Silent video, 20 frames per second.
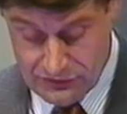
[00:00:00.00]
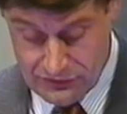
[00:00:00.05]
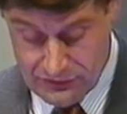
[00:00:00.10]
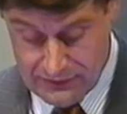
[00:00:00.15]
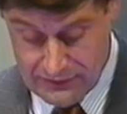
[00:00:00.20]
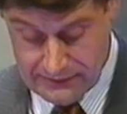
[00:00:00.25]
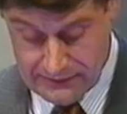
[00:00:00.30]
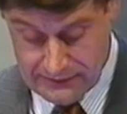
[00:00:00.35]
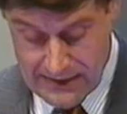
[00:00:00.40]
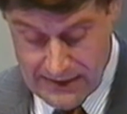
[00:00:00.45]

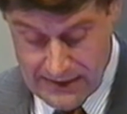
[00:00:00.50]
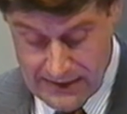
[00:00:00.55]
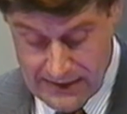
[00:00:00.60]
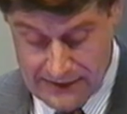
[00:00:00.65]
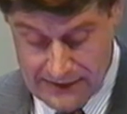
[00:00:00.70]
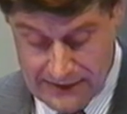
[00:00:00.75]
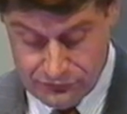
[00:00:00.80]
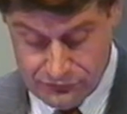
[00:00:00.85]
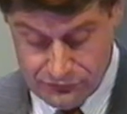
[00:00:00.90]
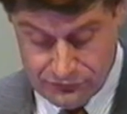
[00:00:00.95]
There's
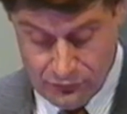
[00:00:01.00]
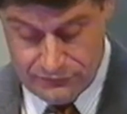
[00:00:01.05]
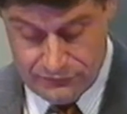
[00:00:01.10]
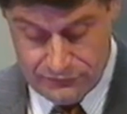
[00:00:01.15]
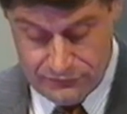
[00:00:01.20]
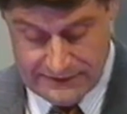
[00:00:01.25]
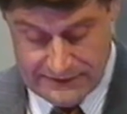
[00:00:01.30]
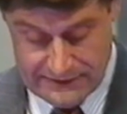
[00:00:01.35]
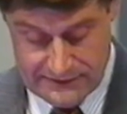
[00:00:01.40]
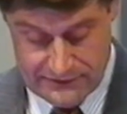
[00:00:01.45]

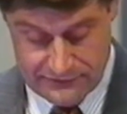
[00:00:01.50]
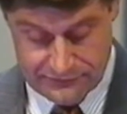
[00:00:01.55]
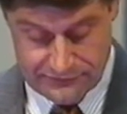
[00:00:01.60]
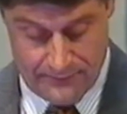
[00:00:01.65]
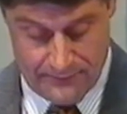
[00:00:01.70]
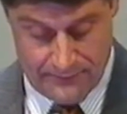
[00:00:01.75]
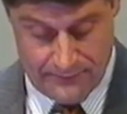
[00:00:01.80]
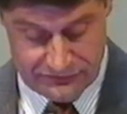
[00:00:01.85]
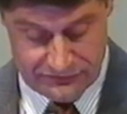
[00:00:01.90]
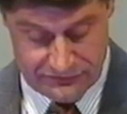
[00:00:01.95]
always a
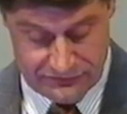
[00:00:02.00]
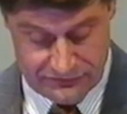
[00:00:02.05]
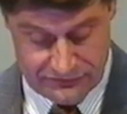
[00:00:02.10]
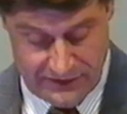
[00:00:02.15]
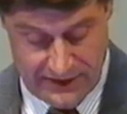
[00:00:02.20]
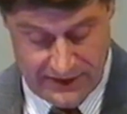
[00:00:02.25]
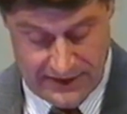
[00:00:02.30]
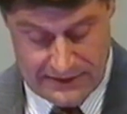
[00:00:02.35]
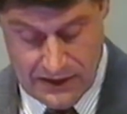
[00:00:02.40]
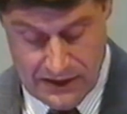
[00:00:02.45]

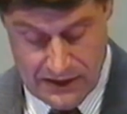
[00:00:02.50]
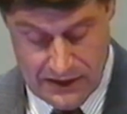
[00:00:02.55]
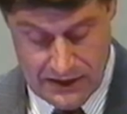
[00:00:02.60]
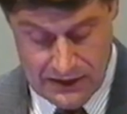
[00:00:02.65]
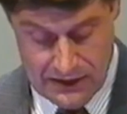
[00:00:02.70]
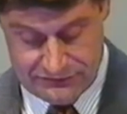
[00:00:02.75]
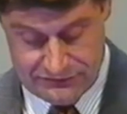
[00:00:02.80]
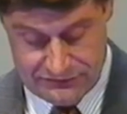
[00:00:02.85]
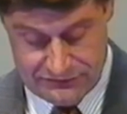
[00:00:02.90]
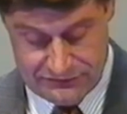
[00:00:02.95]

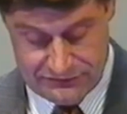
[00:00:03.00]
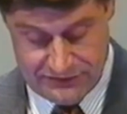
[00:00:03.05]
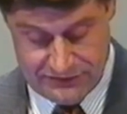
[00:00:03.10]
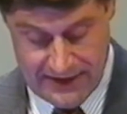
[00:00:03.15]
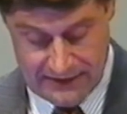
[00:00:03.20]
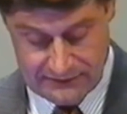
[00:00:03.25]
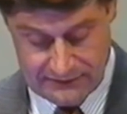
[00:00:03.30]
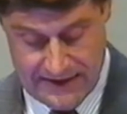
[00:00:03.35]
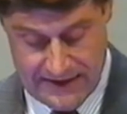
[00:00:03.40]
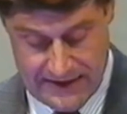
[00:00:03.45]
large
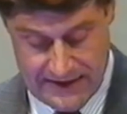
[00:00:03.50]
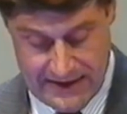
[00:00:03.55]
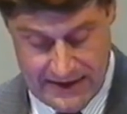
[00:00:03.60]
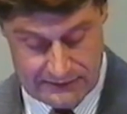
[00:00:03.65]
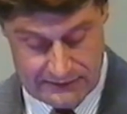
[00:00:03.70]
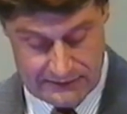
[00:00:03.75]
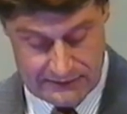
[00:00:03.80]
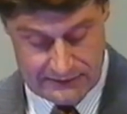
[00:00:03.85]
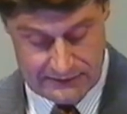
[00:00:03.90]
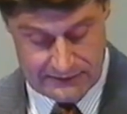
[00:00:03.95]
protective
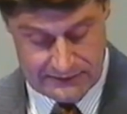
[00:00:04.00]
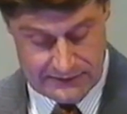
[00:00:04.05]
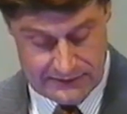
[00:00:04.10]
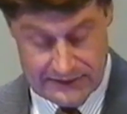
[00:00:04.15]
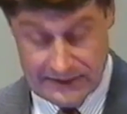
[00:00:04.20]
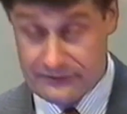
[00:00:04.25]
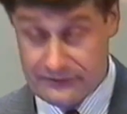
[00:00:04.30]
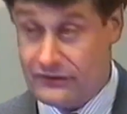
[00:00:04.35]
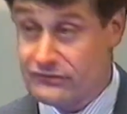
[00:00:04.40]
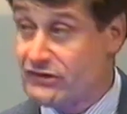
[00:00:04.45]
area
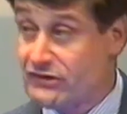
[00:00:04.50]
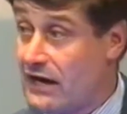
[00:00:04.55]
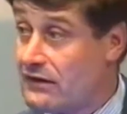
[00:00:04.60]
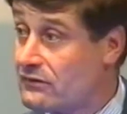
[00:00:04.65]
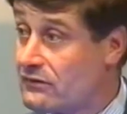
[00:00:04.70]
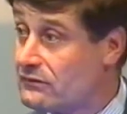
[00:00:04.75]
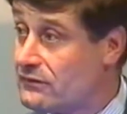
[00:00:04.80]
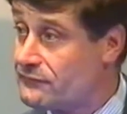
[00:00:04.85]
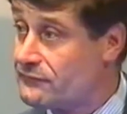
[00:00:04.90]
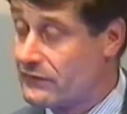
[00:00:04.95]
in the
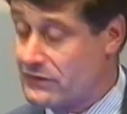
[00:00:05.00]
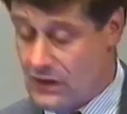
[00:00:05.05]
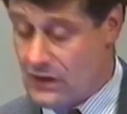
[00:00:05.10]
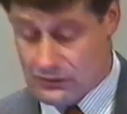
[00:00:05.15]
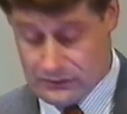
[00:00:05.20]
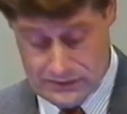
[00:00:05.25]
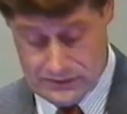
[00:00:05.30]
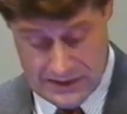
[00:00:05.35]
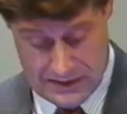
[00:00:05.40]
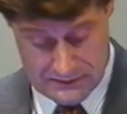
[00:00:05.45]
jungle of the
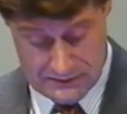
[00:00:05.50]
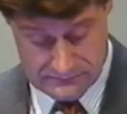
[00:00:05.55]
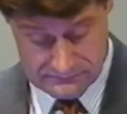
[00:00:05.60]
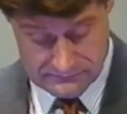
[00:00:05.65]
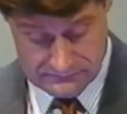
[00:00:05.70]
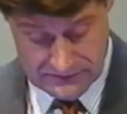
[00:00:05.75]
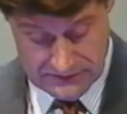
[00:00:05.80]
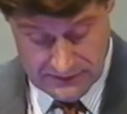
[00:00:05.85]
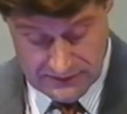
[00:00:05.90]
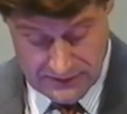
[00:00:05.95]
Congo
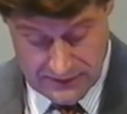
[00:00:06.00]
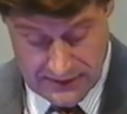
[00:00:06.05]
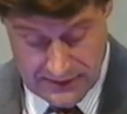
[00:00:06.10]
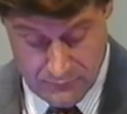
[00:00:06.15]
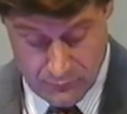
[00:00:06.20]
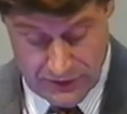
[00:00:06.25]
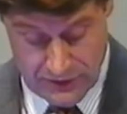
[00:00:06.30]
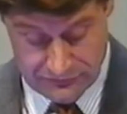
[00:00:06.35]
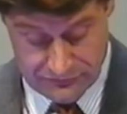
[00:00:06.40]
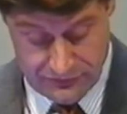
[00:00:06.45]

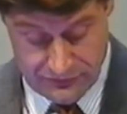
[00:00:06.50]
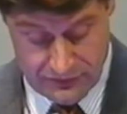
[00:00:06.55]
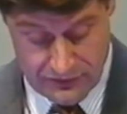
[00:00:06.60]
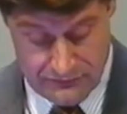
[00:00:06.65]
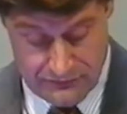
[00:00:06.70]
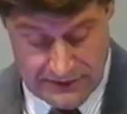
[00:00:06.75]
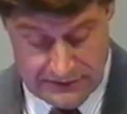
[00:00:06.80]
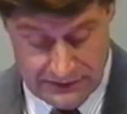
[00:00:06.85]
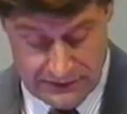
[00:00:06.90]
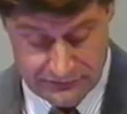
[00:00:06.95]
in which the
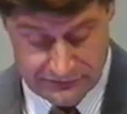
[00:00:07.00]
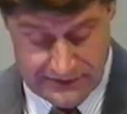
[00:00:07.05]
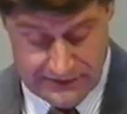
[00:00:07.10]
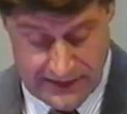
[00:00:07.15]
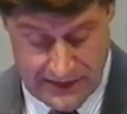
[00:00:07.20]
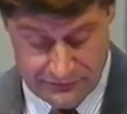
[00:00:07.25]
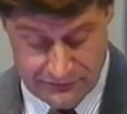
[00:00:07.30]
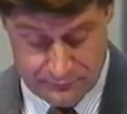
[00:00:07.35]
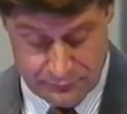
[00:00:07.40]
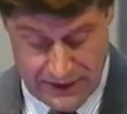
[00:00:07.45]
gorillas he
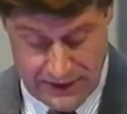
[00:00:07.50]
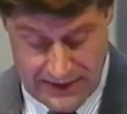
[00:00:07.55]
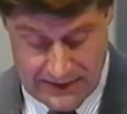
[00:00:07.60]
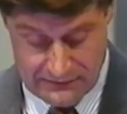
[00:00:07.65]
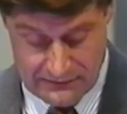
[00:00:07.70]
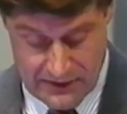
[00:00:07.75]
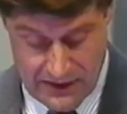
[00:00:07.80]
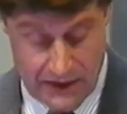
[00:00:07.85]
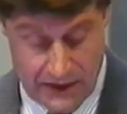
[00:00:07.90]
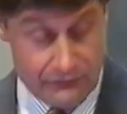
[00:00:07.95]
has
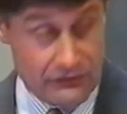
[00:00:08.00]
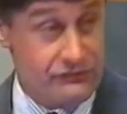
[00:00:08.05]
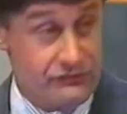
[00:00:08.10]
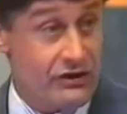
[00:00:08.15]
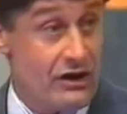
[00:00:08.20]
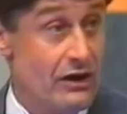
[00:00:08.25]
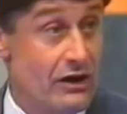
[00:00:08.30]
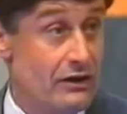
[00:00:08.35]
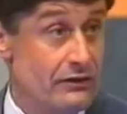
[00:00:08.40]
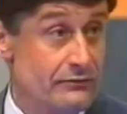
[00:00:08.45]
bred are
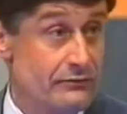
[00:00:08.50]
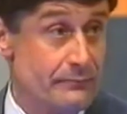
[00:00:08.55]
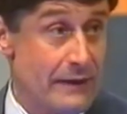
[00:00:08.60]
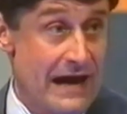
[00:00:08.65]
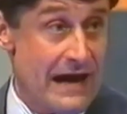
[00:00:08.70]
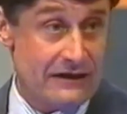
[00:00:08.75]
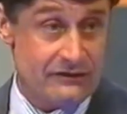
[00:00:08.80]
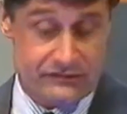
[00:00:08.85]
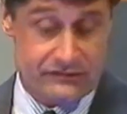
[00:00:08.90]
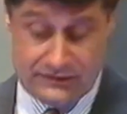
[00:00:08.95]
returned
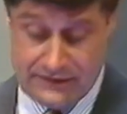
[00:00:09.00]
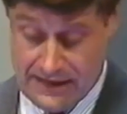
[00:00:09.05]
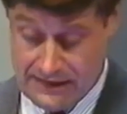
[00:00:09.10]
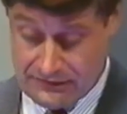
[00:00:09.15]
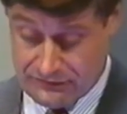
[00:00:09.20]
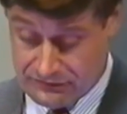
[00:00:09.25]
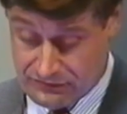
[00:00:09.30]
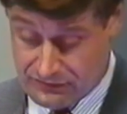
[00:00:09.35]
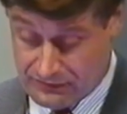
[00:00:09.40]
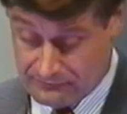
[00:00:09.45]
back to
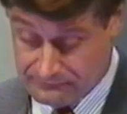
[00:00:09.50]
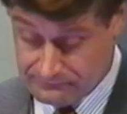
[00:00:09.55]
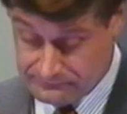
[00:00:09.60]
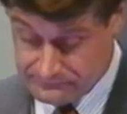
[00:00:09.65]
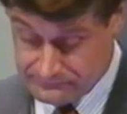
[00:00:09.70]
nature.